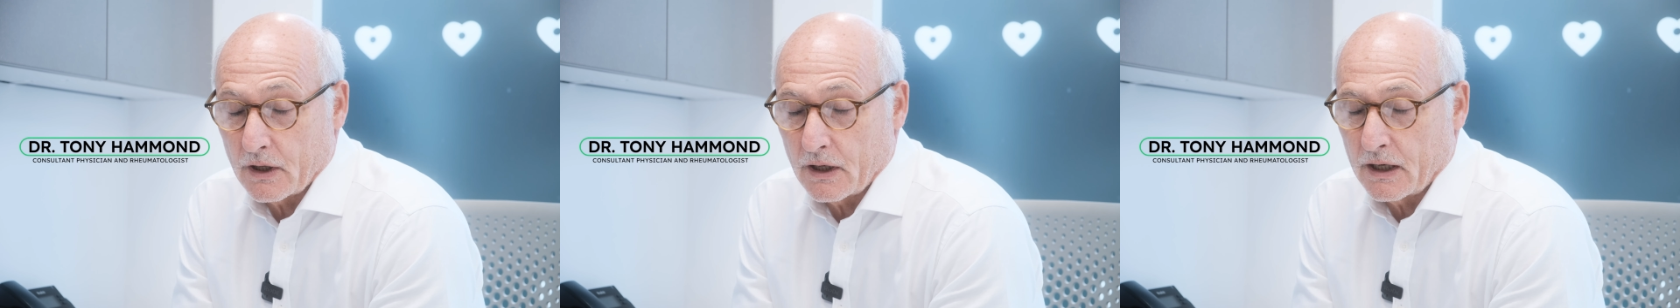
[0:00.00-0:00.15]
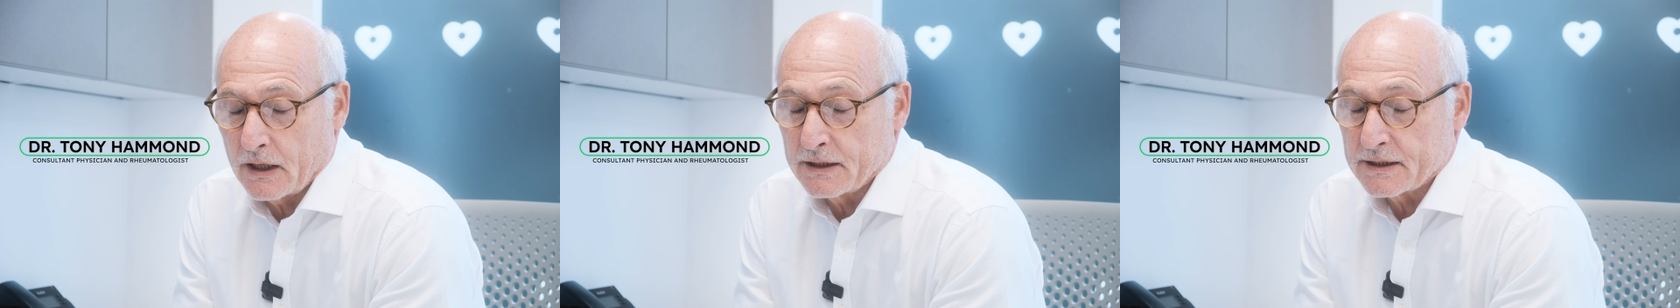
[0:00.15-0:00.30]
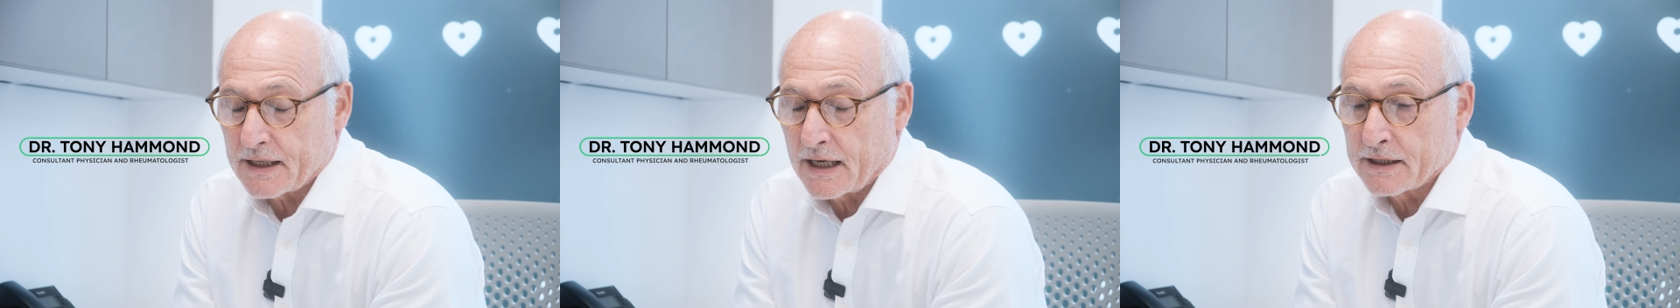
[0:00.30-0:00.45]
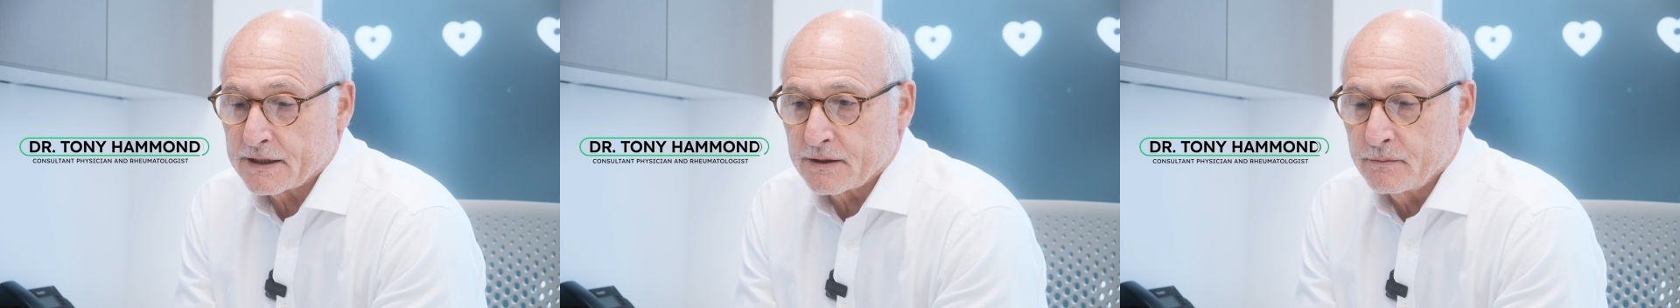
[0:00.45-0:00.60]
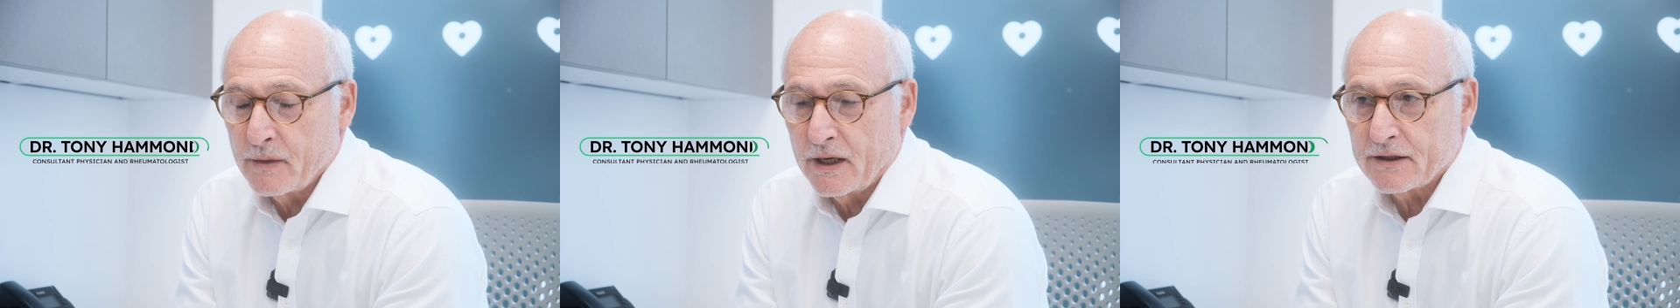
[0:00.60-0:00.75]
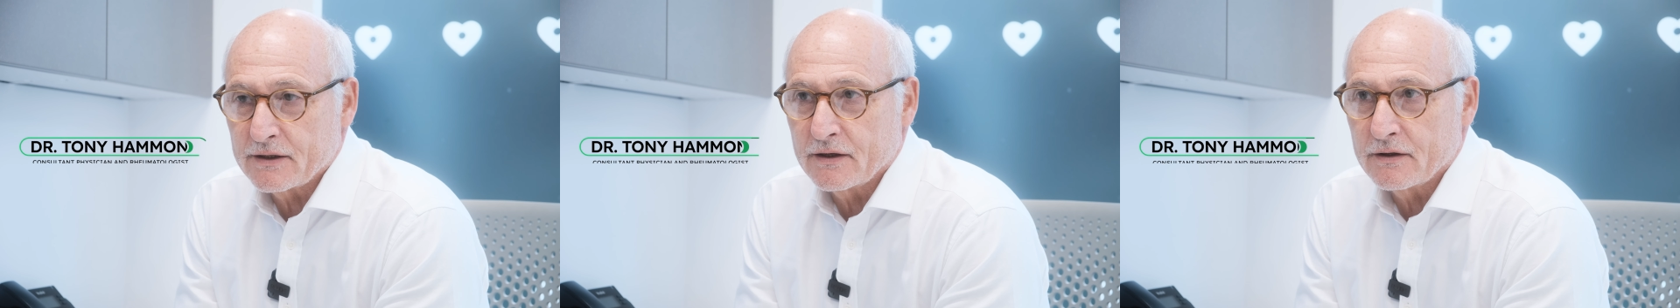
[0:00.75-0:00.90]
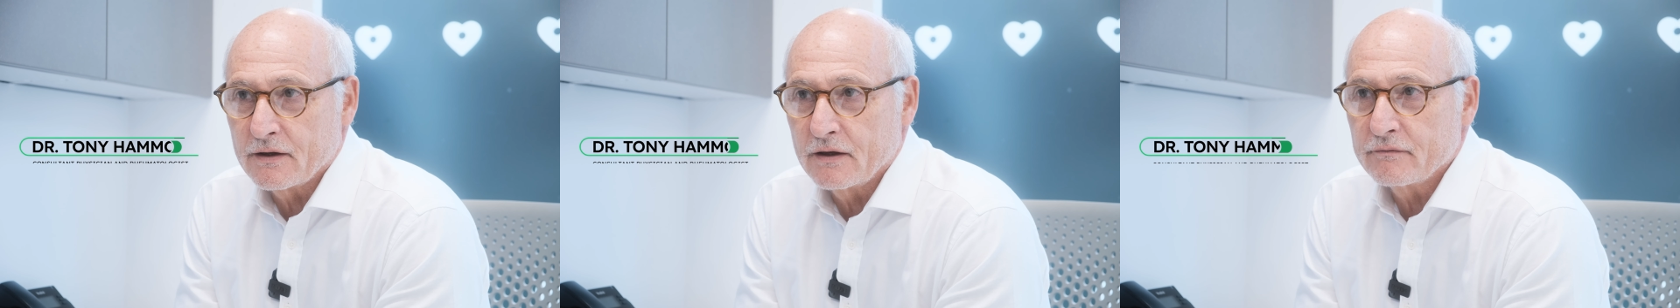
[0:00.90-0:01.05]
it's
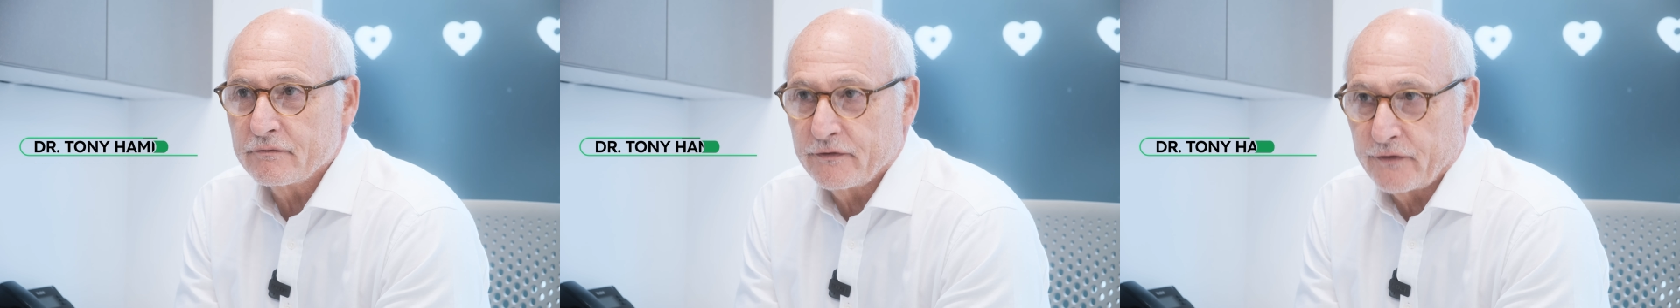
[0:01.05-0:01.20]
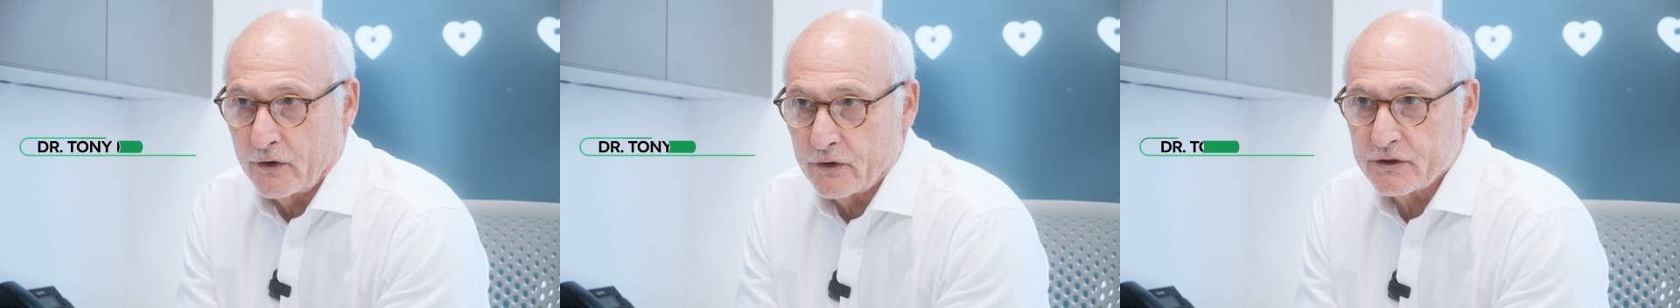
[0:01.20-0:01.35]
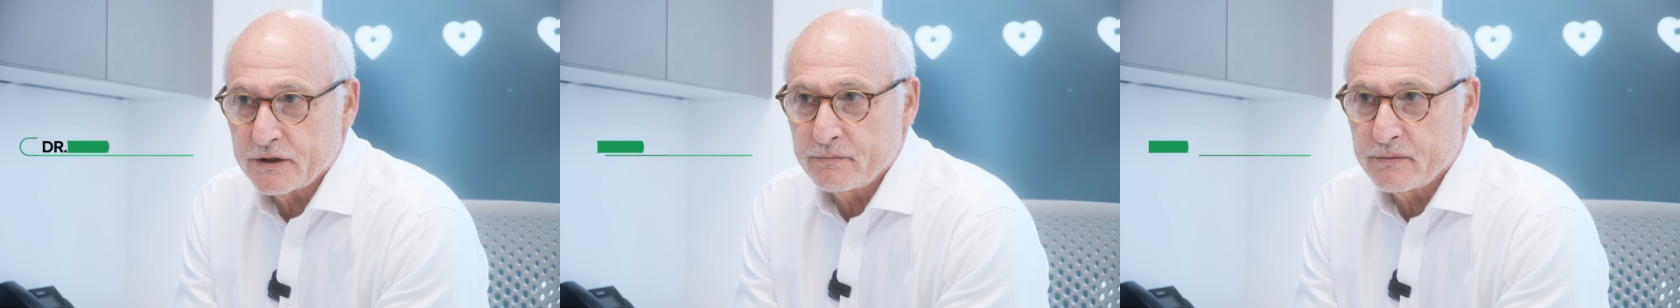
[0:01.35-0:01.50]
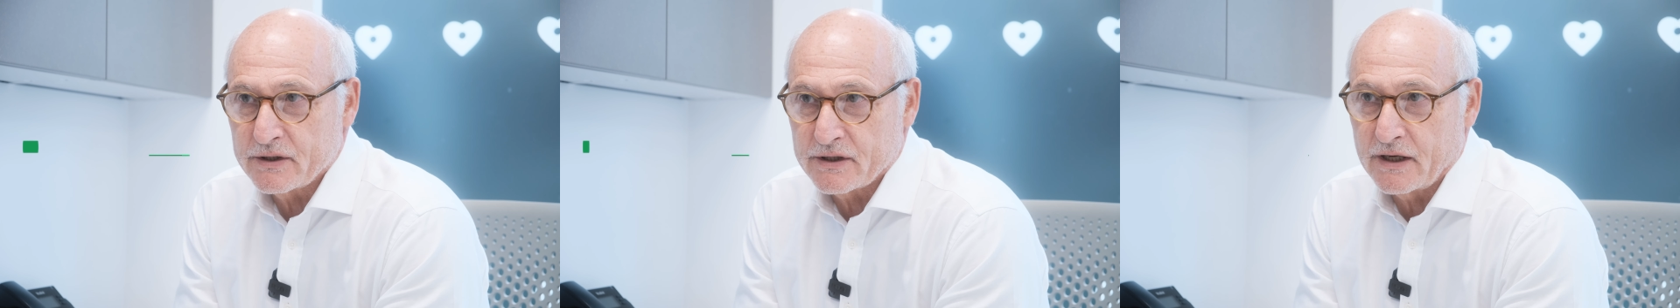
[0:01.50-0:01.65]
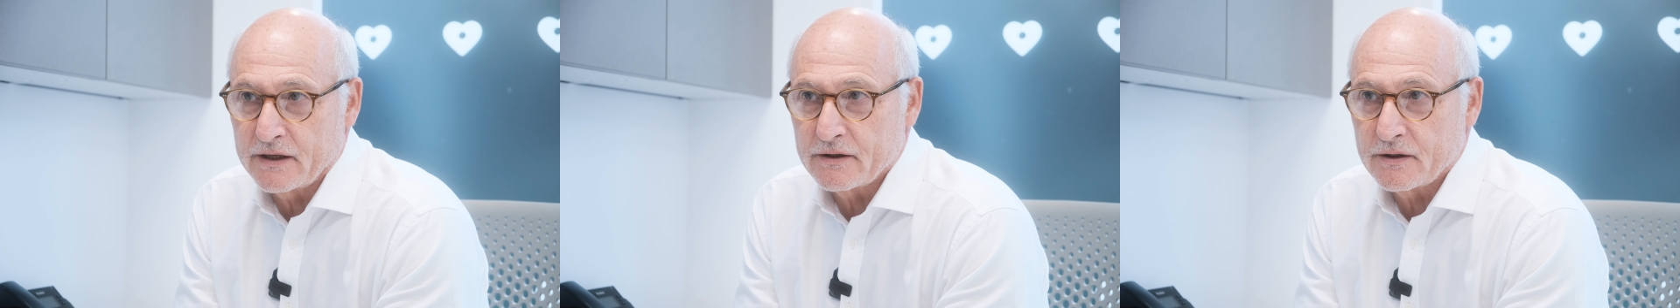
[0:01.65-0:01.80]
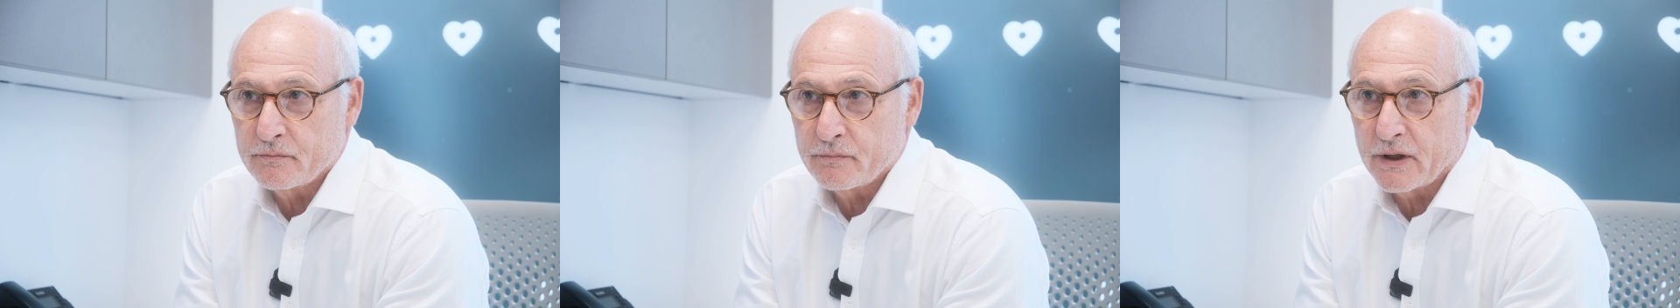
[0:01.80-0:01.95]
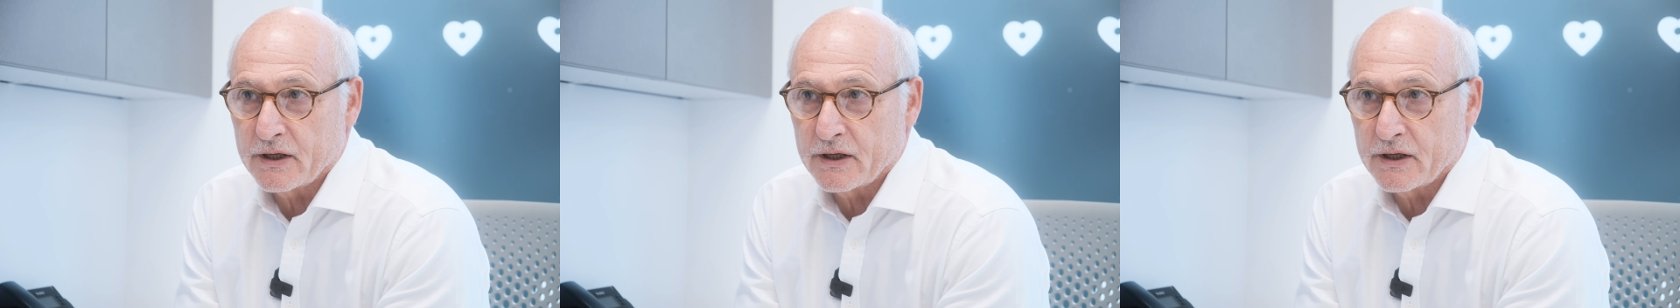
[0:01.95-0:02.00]
estimated that 40% of